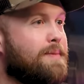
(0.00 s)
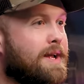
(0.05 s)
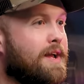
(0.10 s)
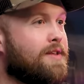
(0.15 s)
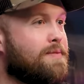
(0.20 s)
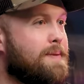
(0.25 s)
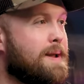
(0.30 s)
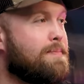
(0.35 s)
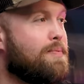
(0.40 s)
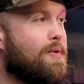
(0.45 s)
yeah.
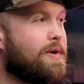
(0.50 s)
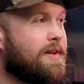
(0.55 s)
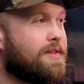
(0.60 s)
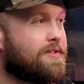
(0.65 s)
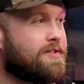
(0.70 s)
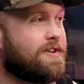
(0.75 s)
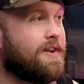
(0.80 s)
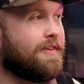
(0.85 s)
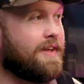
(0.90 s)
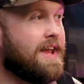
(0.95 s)
because people can
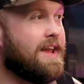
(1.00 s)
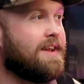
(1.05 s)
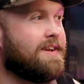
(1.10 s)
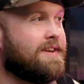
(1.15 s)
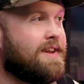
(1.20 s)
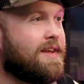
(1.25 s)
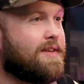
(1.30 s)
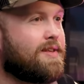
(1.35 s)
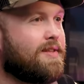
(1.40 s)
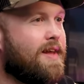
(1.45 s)
still hit
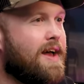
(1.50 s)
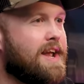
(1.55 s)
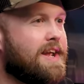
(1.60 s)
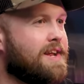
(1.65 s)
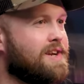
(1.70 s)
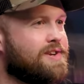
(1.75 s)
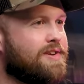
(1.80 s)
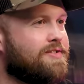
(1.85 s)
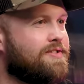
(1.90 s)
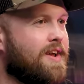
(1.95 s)
dislike.
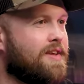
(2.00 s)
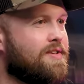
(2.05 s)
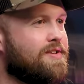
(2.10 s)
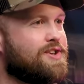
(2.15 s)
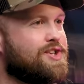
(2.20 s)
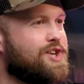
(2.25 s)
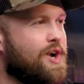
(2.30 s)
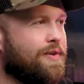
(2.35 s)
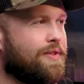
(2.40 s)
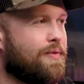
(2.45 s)
It just doesn't
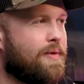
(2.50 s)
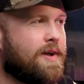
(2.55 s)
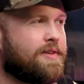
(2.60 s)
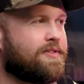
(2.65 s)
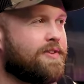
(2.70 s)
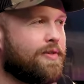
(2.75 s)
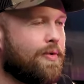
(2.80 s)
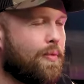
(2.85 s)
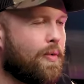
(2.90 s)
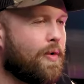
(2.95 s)
show the rest of the